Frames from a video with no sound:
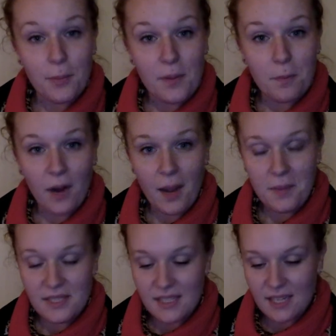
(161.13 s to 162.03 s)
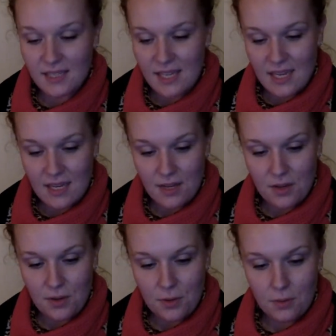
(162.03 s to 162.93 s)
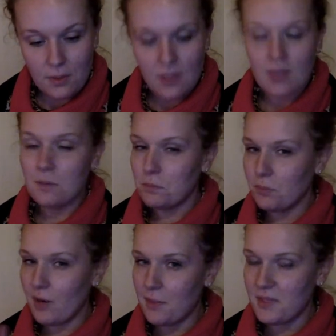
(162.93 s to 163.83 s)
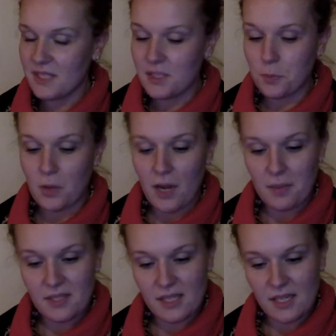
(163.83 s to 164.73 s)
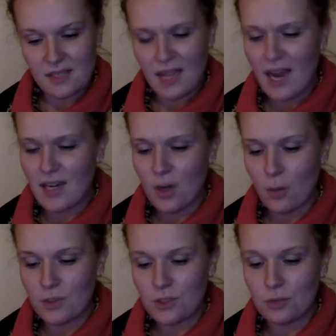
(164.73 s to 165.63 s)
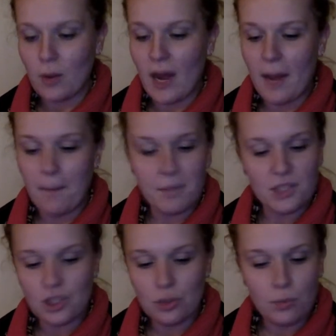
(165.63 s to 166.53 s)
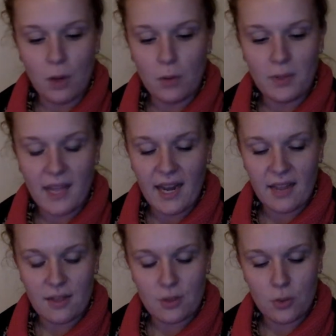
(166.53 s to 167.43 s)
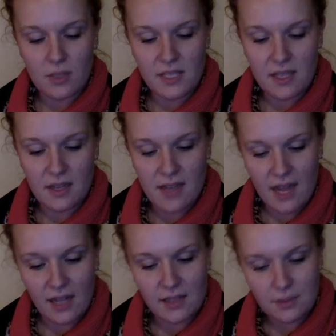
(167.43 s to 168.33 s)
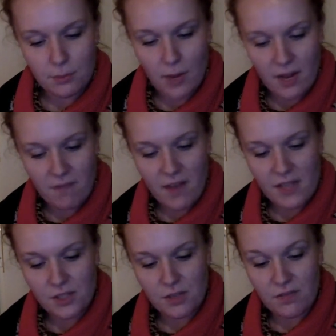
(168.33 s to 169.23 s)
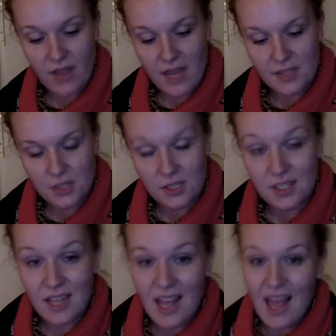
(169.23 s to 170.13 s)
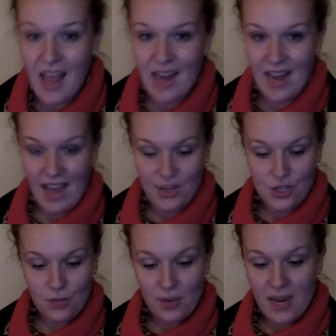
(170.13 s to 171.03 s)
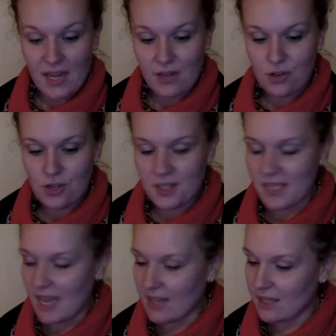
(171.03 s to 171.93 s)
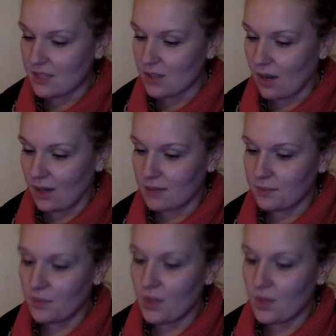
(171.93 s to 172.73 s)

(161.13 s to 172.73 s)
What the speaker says: We promised not to eat you." "Promises, promises. I know what you want, but you won't get it," the tortilla yelled, running faster and faster. And as she ran, she sang this song.